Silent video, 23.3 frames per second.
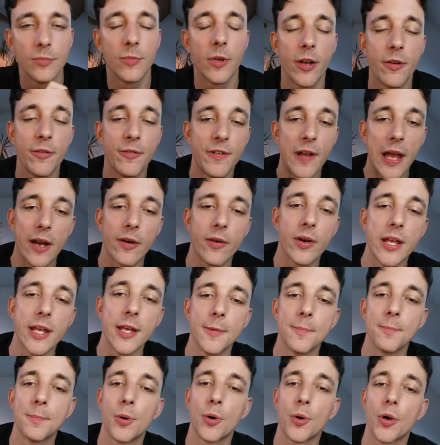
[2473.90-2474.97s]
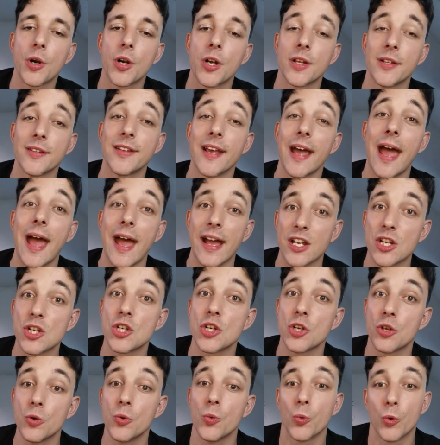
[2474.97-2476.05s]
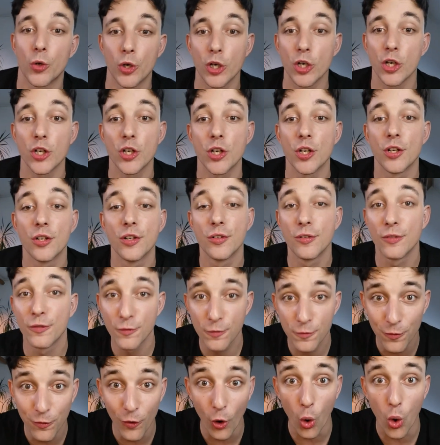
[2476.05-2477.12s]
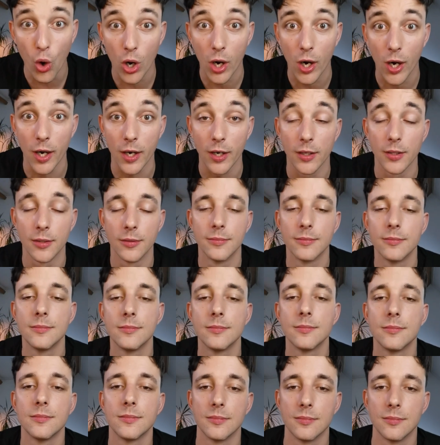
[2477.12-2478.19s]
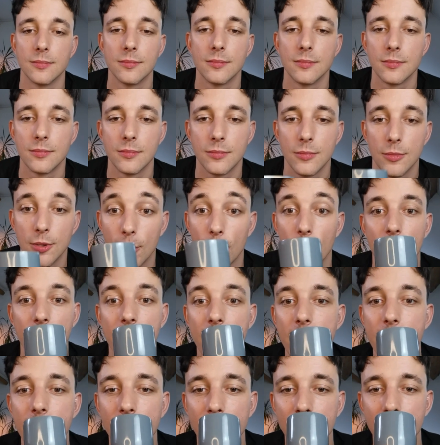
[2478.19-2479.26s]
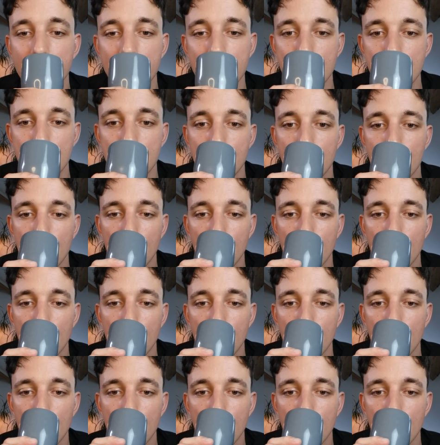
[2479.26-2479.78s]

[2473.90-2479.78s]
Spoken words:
A very important action word for learning English.